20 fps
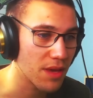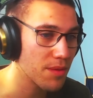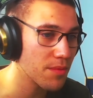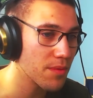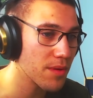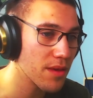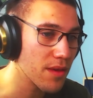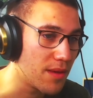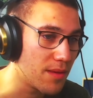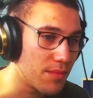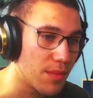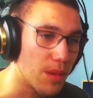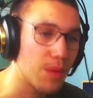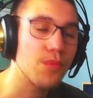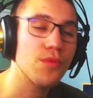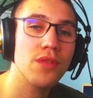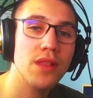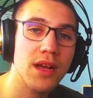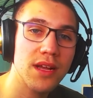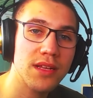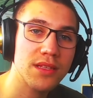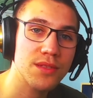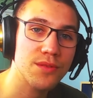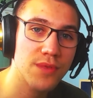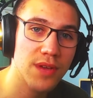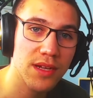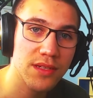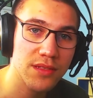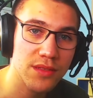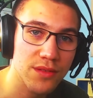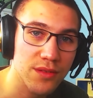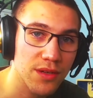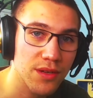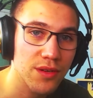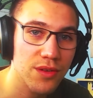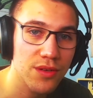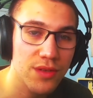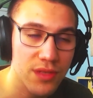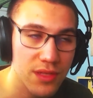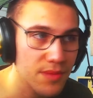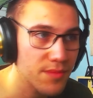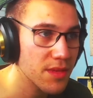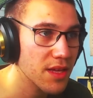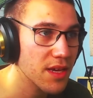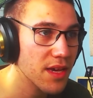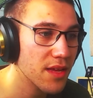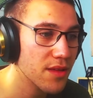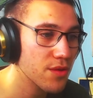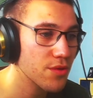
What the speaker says: Maybe we'll like to react to her someday.